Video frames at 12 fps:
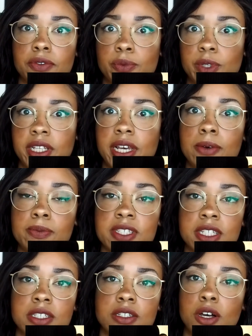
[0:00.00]
with the
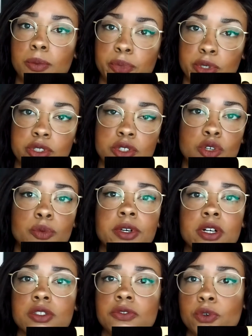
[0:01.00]
emphasis on personal
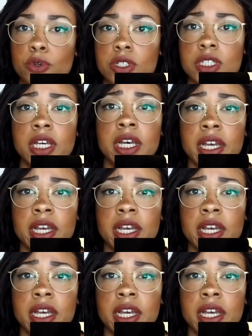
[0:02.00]
because of course